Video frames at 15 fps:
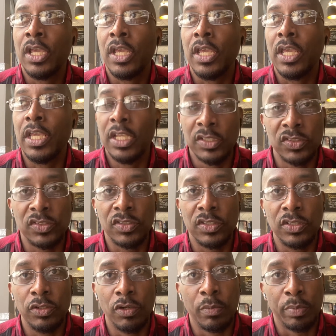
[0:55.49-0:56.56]
is
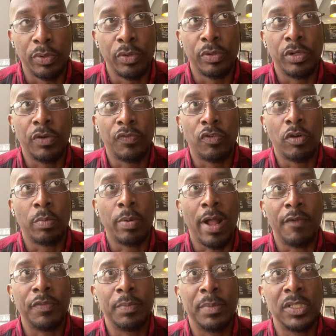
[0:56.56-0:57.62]
your employer a
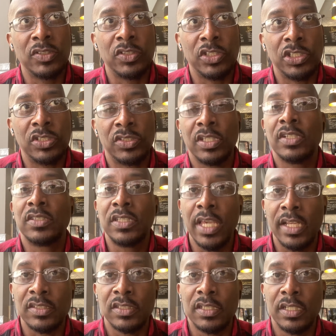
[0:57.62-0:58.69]
for-profit business? She says,
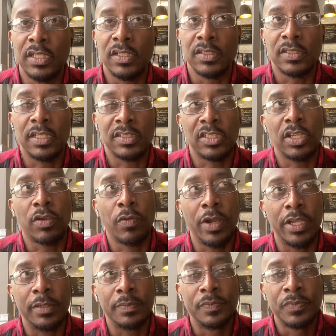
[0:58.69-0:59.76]
yes, it is. And I said, great.
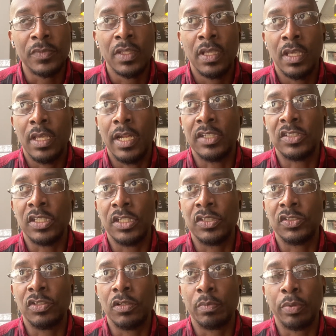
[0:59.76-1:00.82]
And I said, is
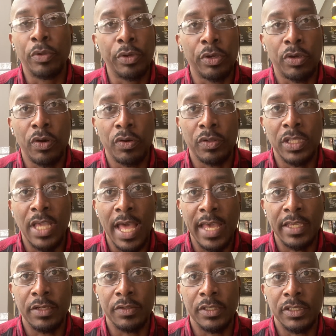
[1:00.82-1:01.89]
your employer currently
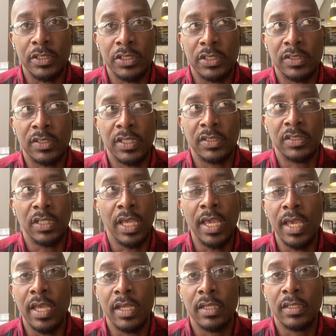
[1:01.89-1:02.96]
hiring? She says,
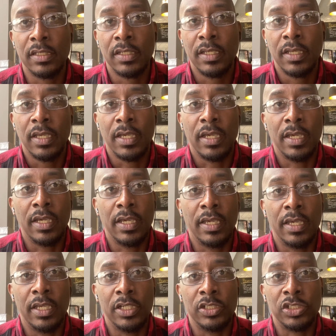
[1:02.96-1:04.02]
yeah. And